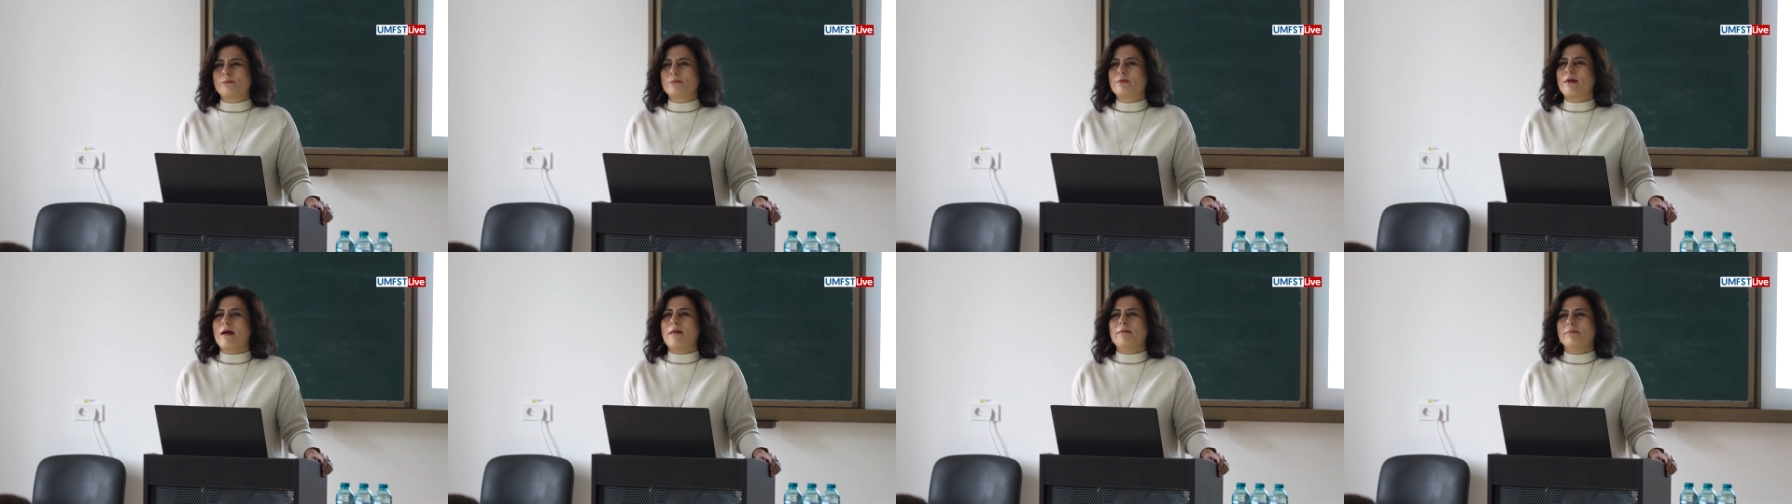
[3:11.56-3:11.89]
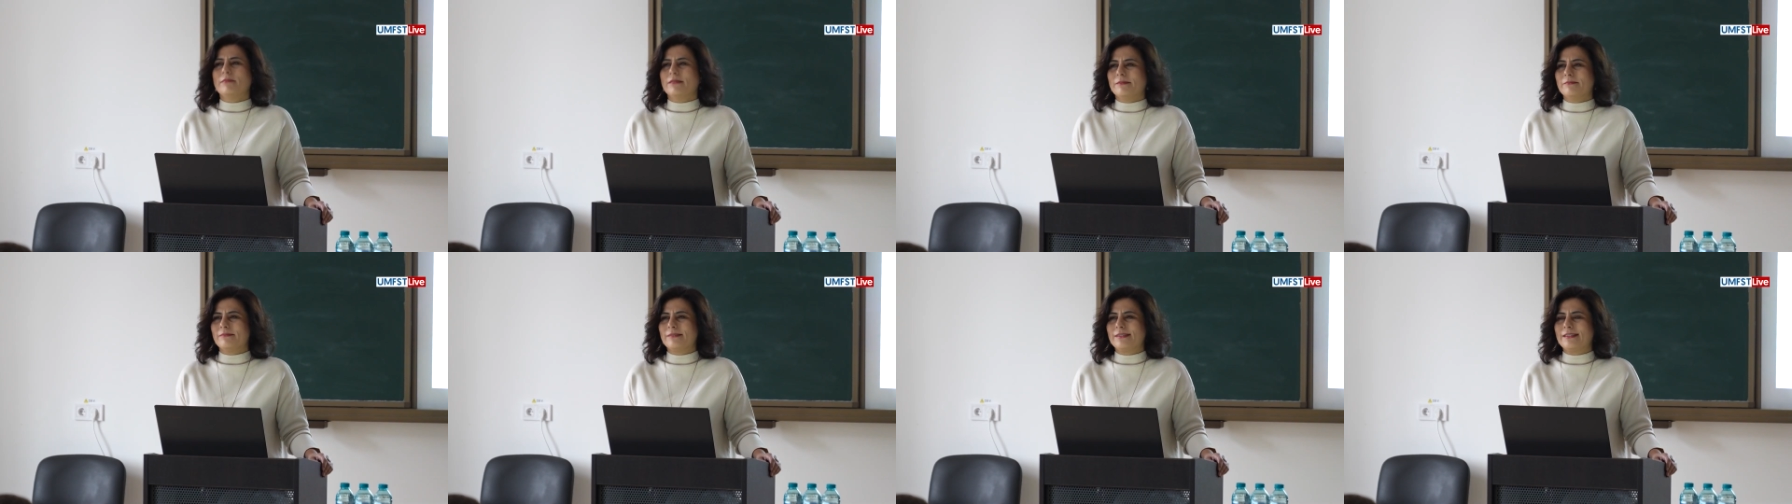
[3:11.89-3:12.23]

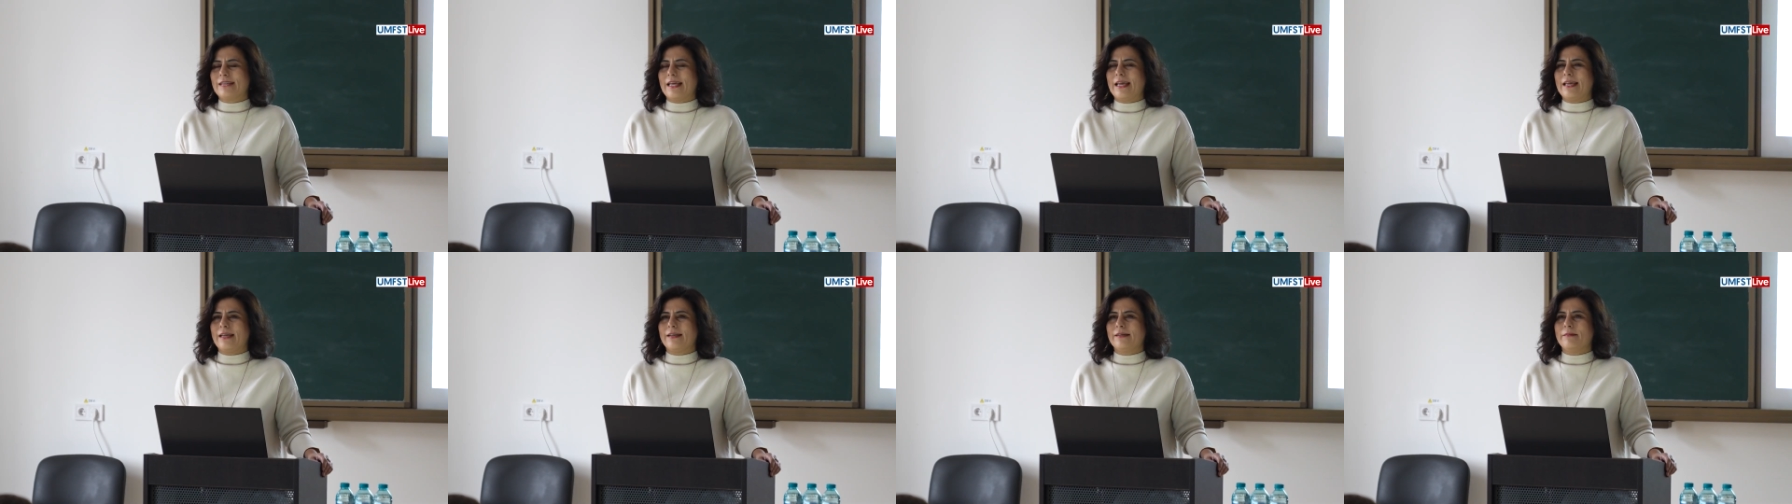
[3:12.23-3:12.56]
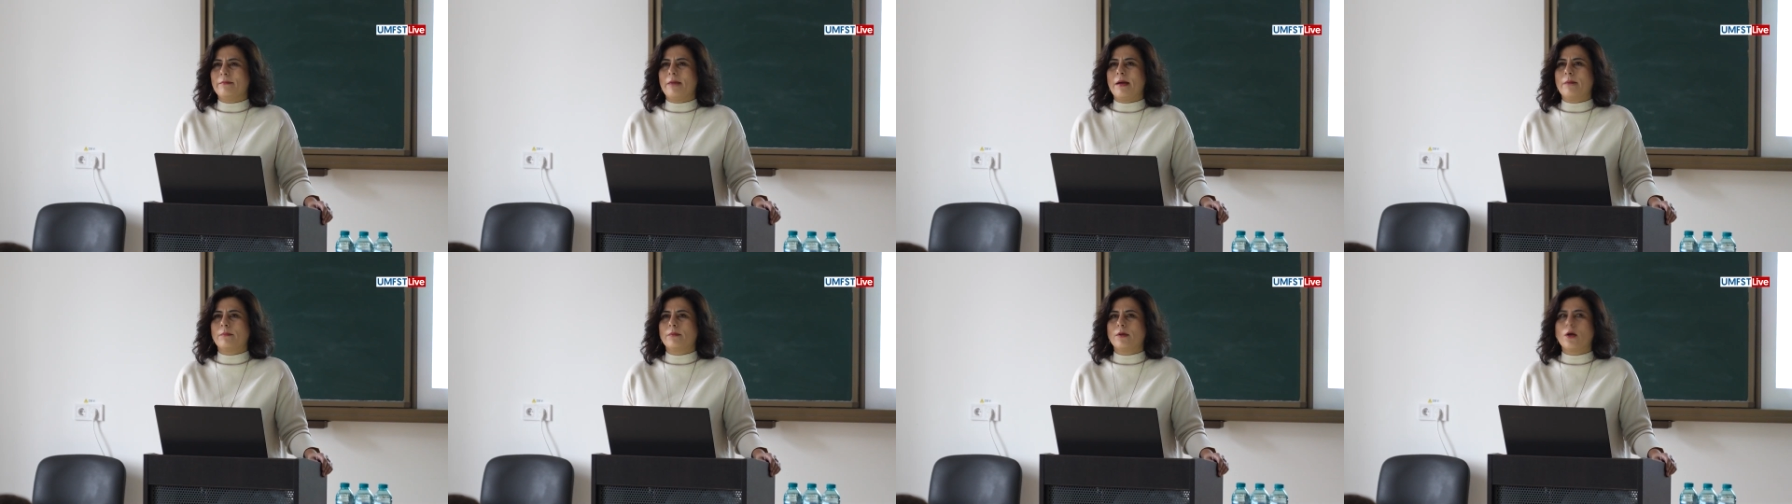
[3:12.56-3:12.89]
problems, they
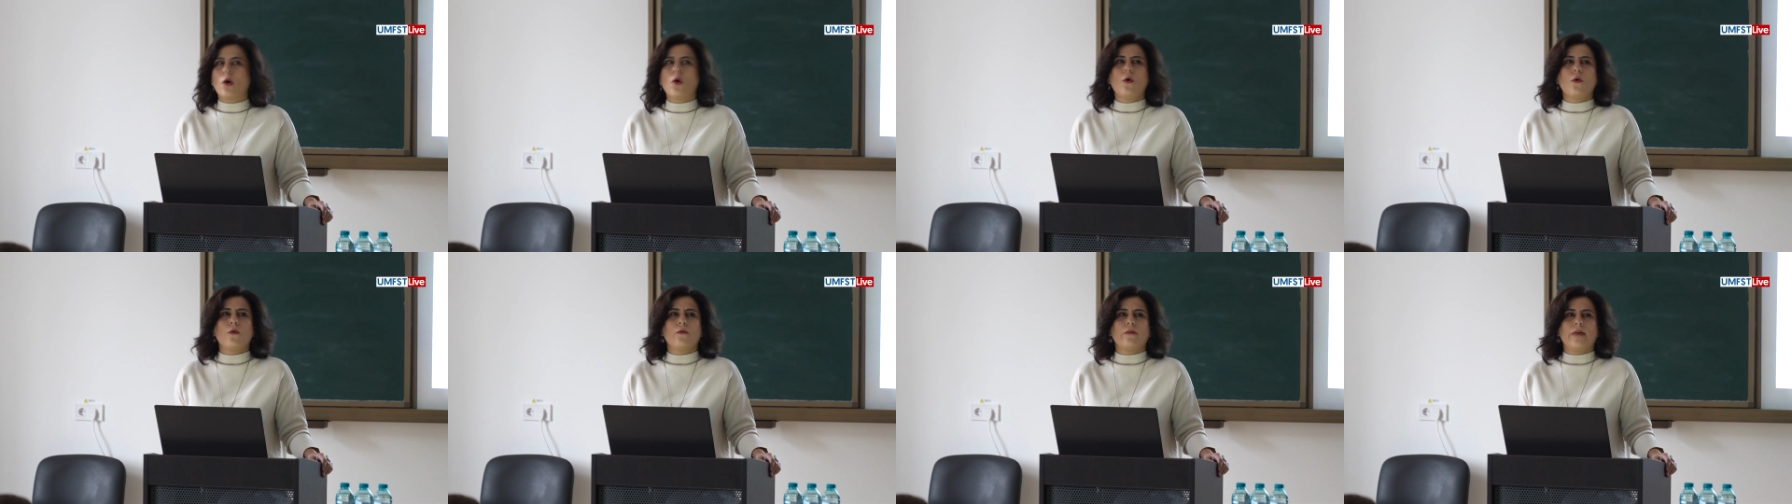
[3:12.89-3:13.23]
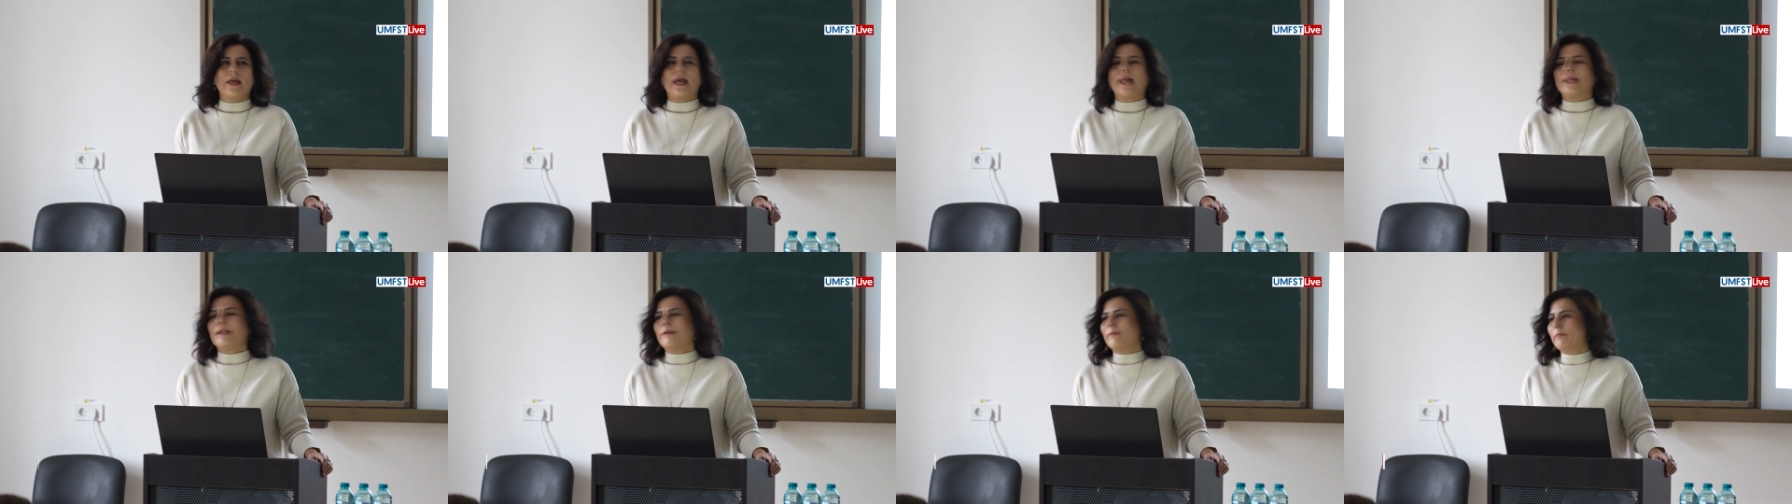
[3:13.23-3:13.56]
remember, oh,
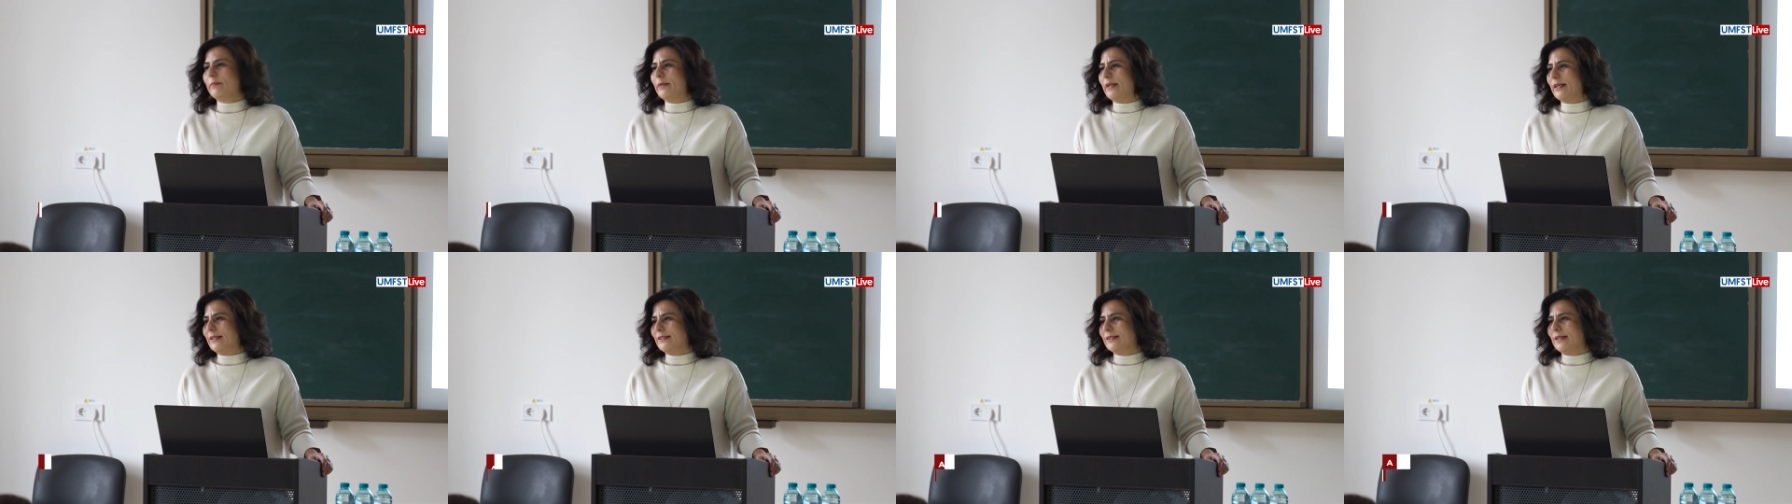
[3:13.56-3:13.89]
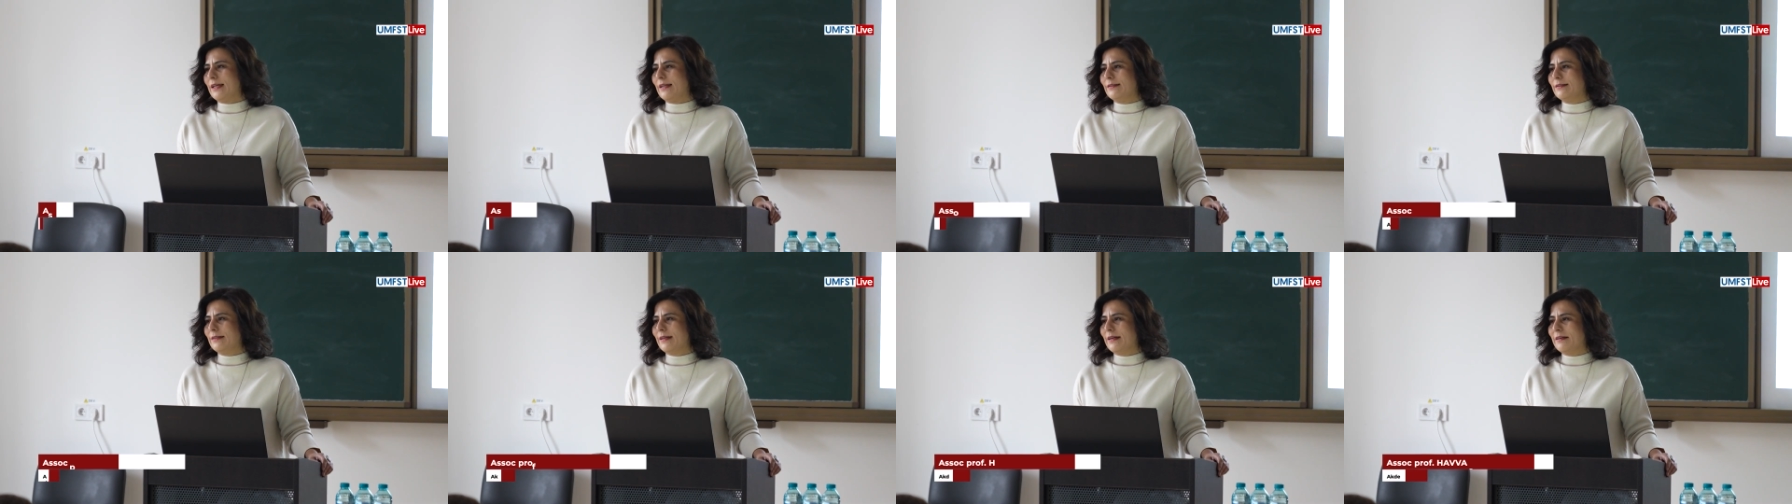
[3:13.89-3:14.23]
we had a
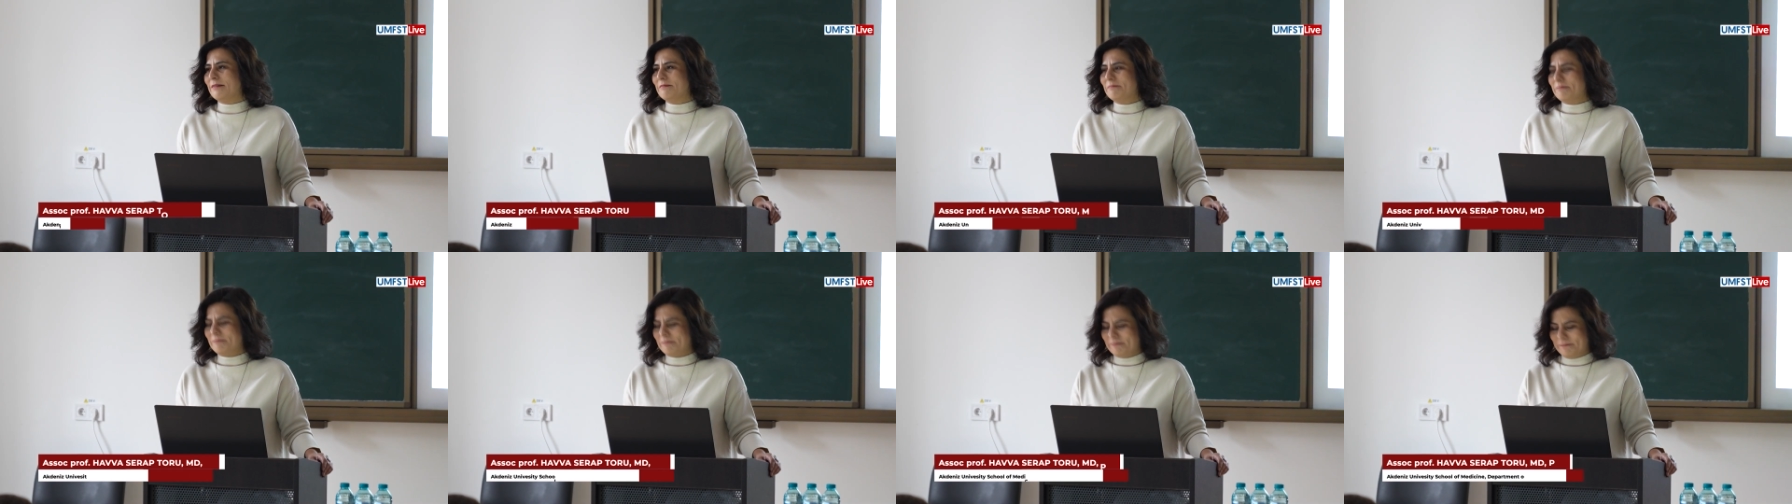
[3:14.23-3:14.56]
placenta.